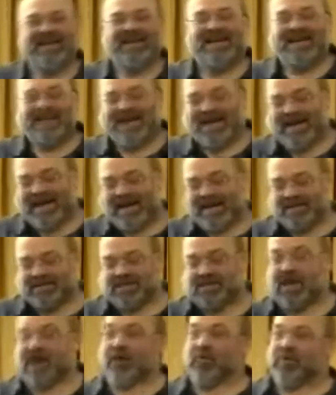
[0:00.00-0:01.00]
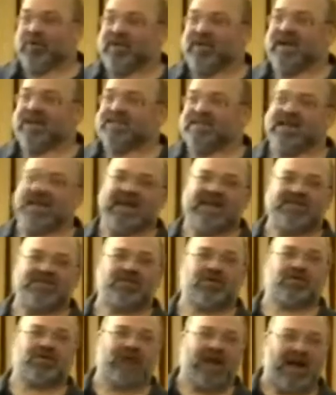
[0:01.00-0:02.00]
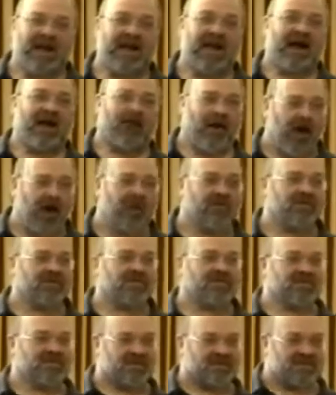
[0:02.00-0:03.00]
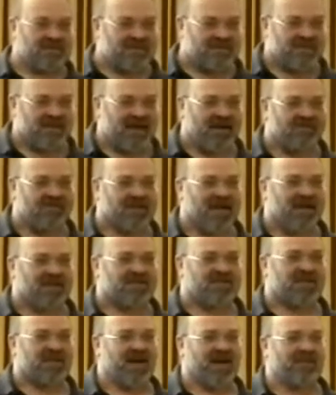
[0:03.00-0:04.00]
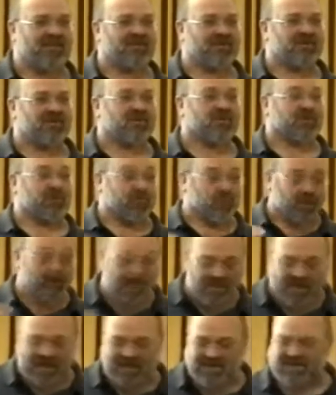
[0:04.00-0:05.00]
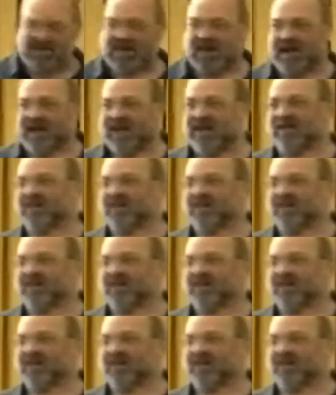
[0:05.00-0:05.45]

And so we've actually had to create our own set of tax tables, which we maintain,